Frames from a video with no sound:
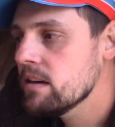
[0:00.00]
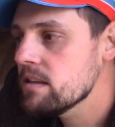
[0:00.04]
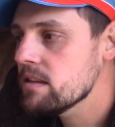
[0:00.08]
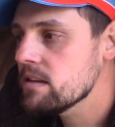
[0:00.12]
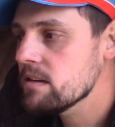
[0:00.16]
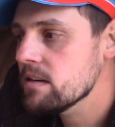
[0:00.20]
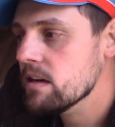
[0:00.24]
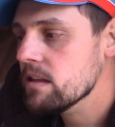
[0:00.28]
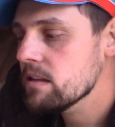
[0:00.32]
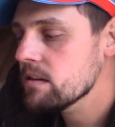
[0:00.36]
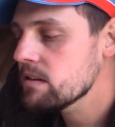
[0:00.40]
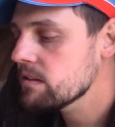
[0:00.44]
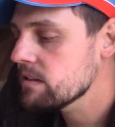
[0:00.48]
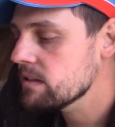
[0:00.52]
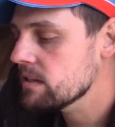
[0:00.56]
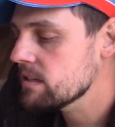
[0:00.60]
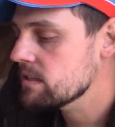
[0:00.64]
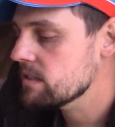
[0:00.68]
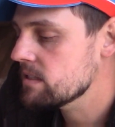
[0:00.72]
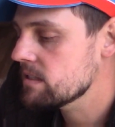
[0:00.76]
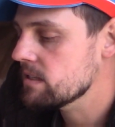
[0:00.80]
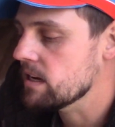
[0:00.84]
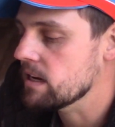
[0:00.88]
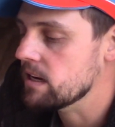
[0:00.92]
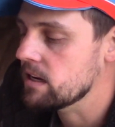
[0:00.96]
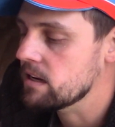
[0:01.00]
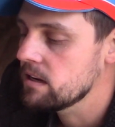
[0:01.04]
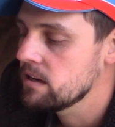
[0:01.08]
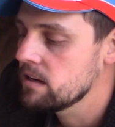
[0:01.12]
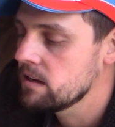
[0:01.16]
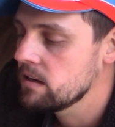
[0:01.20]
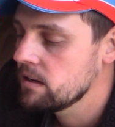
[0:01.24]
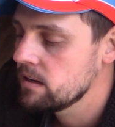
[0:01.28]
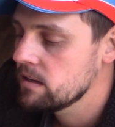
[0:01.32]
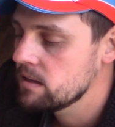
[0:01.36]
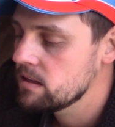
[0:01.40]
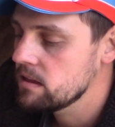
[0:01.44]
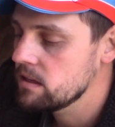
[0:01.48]
And the other things is like
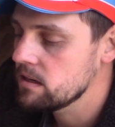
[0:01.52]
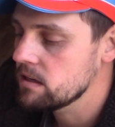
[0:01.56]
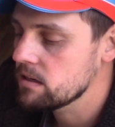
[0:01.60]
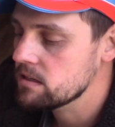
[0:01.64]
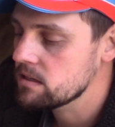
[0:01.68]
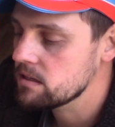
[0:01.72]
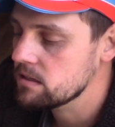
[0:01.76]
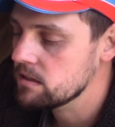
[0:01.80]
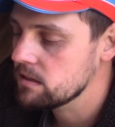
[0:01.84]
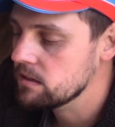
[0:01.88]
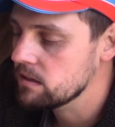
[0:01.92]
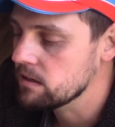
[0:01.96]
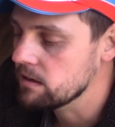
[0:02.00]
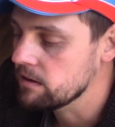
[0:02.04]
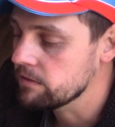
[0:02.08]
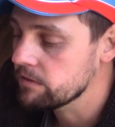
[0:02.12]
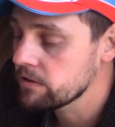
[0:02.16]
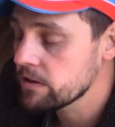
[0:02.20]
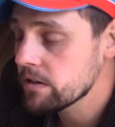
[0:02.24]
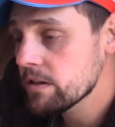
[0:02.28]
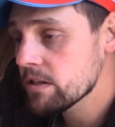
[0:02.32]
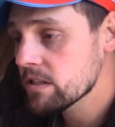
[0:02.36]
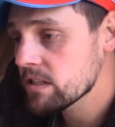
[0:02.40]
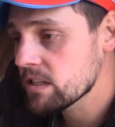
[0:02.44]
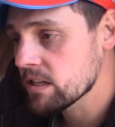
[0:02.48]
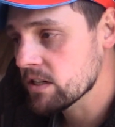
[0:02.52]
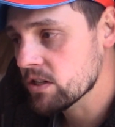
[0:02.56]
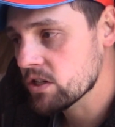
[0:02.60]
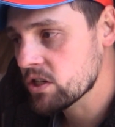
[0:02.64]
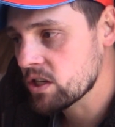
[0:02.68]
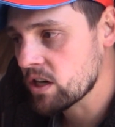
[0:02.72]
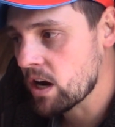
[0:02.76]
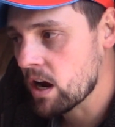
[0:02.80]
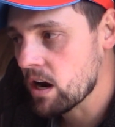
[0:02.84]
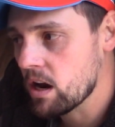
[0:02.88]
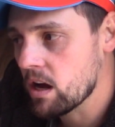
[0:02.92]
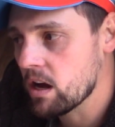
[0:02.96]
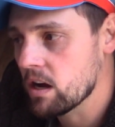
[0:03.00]
the inverter is going to
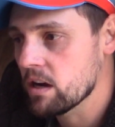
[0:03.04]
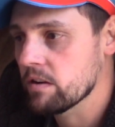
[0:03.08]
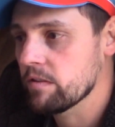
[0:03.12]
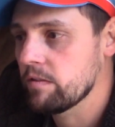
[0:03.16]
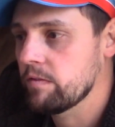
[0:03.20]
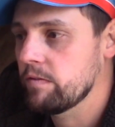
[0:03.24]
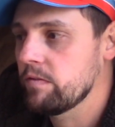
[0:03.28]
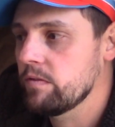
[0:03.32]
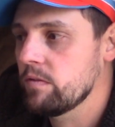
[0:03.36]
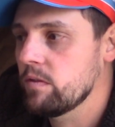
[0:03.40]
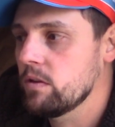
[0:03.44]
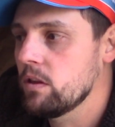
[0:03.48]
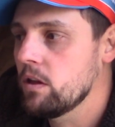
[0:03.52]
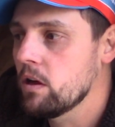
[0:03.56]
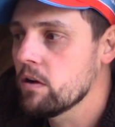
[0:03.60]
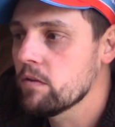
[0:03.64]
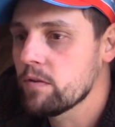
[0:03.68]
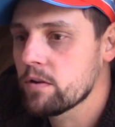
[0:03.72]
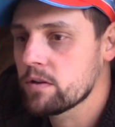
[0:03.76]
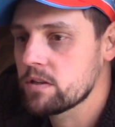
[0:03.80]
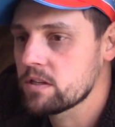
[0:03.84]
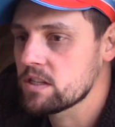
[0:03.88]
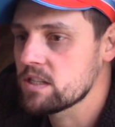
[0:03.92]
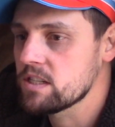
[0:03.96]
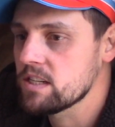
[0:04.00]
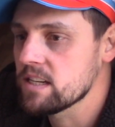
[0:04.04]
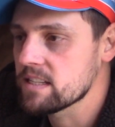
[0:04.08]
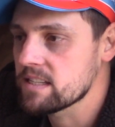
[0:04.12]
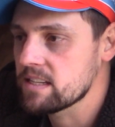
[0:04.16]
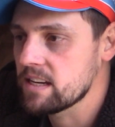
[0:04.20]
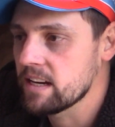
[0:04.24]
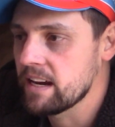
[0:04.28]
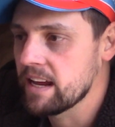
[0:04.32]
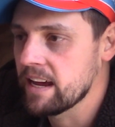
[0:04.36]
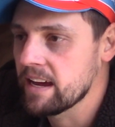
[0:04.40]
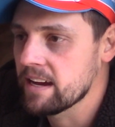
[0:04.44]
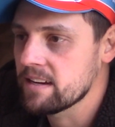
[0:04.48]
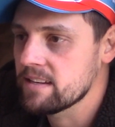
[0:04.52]
shut off, low voltage
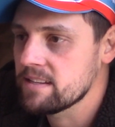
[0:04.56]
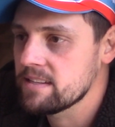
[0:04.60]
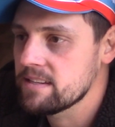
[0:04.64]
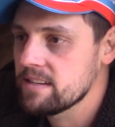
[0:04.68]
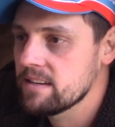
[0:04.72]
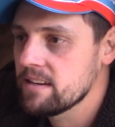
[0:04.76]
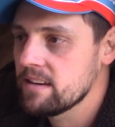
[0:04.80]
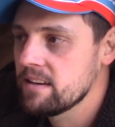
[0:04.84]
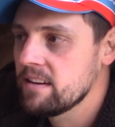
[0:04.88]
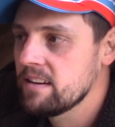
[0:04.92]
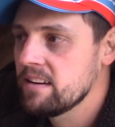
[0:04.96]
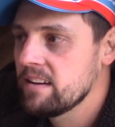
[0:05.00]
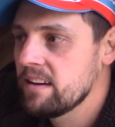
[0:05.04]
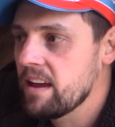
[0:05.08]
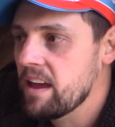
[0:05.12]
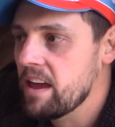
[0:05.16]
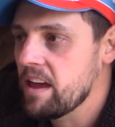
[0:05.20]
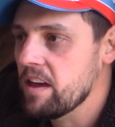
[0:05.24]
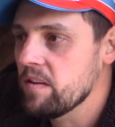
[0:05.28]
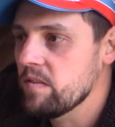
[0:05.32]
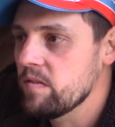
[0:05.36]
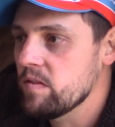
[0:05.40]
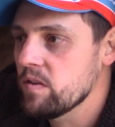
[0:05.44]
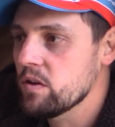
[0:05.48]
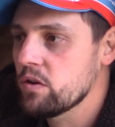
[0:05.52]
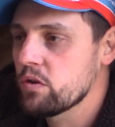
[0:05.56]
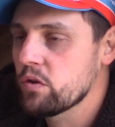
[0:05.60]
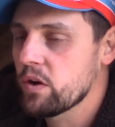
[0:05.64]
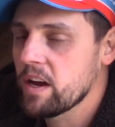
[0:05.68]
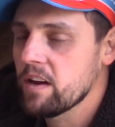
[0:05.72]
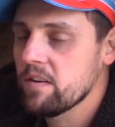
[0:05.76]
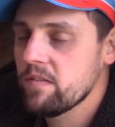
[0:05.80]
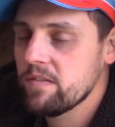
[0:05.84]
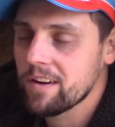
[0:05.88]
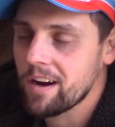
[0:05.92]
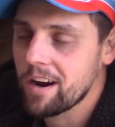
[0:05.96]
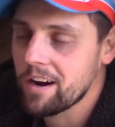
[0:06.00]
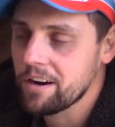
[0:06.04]
disconnect. If you
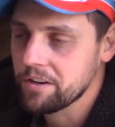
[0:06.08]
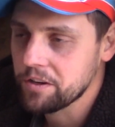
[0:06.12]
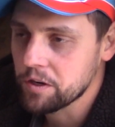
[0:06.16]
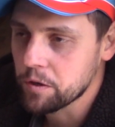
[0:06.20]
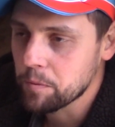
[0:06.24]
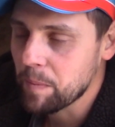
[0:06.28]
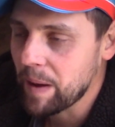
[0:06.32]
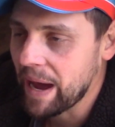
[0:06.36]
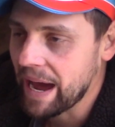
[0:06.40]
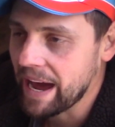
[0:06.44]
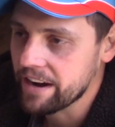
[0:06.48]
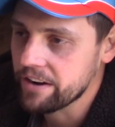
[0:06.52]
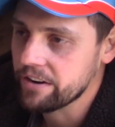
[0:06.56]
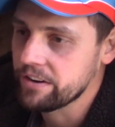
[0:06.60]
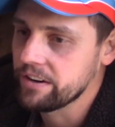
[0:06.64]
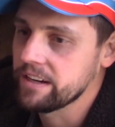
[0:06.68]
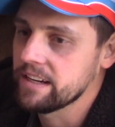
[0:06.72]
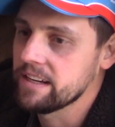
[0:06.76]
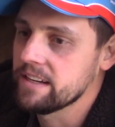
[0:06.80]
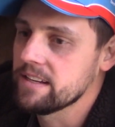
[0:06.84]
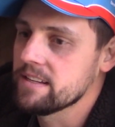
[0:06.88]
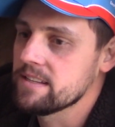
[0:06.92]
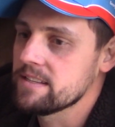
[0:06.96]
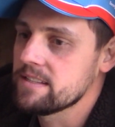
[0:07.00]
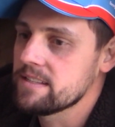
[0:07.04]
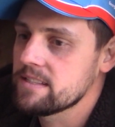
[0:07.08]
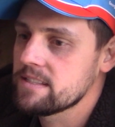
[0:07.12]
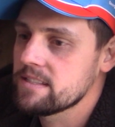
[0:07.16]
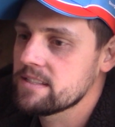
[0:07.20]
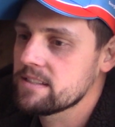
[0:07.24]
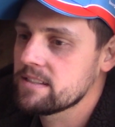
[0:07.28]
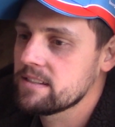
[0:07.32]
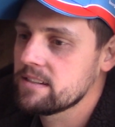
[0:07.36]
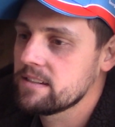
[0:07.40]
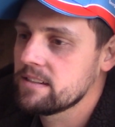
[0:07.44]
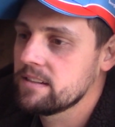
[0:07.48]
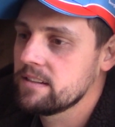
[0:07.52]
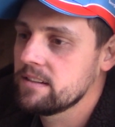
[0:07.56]
graveyard your
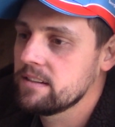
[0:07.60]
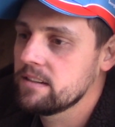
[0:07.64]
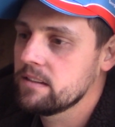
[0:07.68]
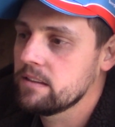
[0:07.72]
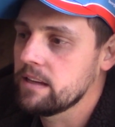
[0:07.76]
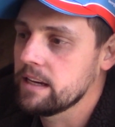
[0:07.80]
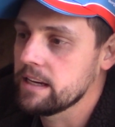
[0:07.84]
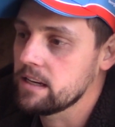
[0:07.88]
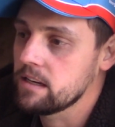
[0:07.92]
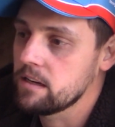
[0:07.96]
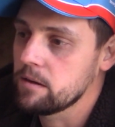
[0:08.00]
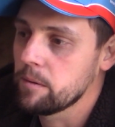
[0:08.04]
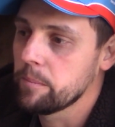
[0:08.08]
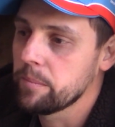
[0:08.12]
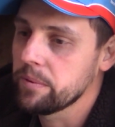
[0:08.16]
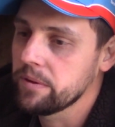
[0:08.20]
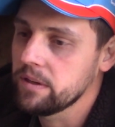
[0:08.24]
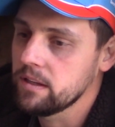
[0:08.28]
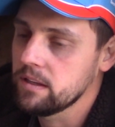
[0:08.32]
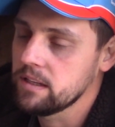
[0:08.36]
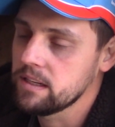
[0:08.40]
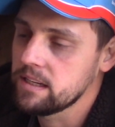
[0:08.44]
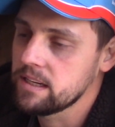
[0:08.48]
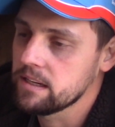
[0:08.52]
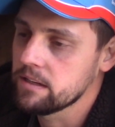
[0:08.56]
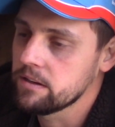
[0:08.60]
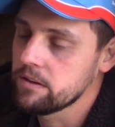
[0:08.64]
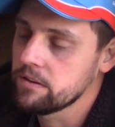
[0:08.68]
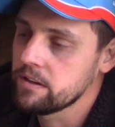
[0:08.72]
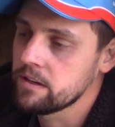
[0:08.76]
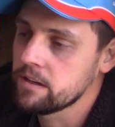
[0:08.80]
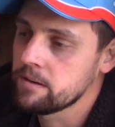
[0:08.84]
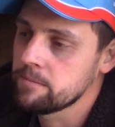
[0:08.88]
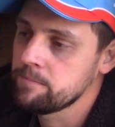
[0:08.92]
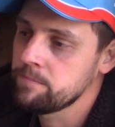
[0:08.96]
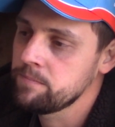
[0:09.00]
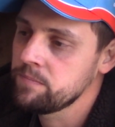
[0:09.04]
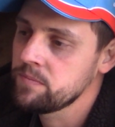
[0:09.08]
batteries, like completely kill
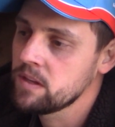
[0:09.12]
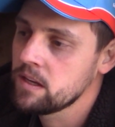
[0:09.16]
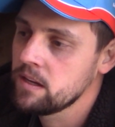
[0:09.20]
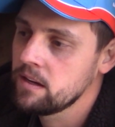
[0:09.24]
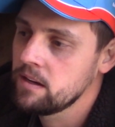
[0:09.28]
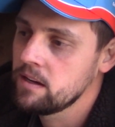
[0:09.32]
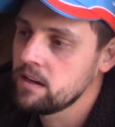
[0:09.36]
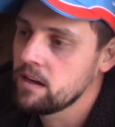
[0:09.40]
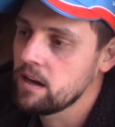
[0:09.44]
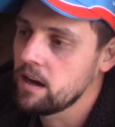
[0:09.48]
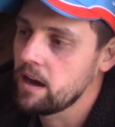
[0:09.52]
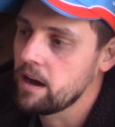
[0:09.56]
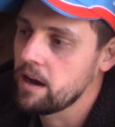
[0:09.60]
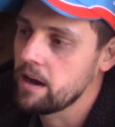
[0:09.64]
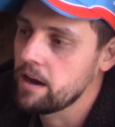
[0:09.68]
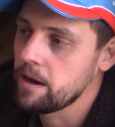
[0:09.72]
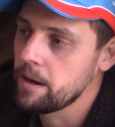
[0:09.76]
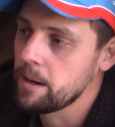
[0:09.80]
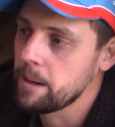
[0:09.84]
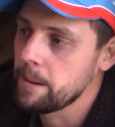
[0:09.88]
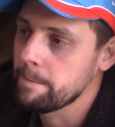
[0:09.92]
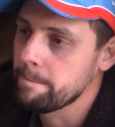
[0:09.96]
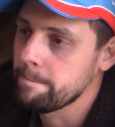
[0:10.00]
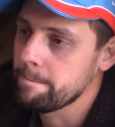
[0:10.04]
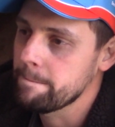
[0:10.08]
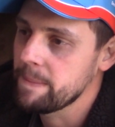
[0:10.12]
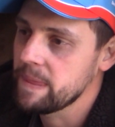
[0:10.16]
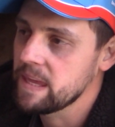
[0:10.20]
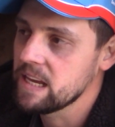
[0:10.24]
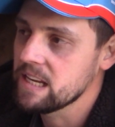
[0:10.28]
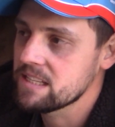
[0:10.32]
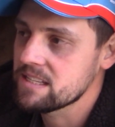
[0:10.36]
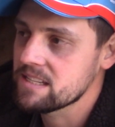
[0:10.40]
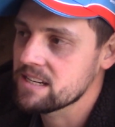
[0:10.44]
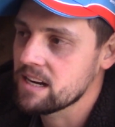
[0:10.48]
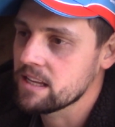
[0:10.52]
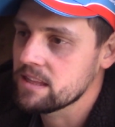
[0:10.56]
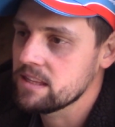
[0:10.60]
them,
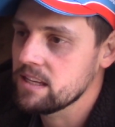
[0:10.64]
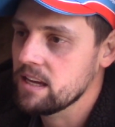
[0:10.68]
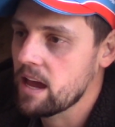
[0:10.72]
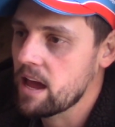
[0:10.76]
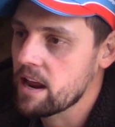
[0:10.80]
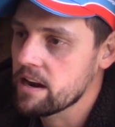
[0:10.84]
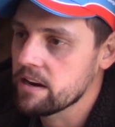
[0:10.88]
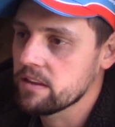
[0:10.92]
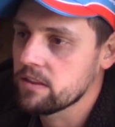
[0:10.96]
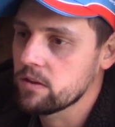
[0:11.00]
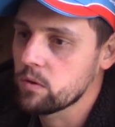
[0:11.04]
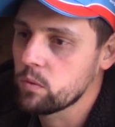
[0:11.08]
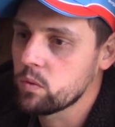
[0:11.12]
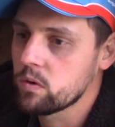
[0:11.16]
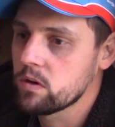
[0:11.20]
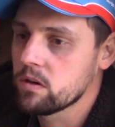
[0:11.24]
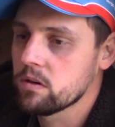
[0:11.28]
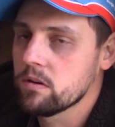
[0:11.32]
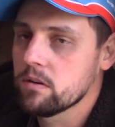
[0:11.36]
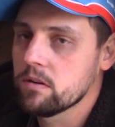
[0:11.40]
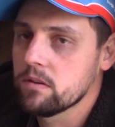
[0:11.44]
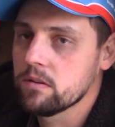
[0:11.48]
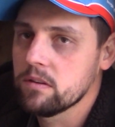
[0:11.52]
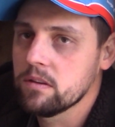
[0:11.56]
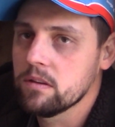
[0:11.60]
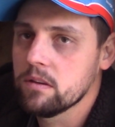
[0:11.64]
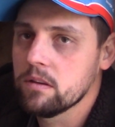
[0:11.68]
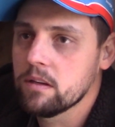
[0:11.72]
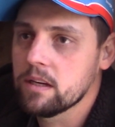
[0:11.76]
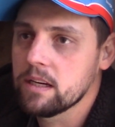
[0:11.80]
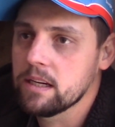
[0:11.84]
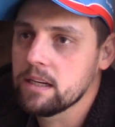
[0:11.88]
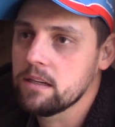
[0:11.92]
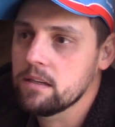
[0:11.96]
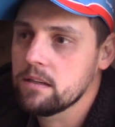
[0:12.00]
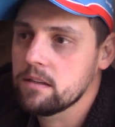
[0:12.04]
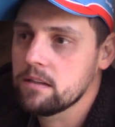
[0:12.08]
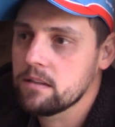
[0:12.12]
it's not the end of the world.
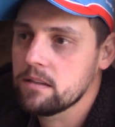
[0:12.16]
Like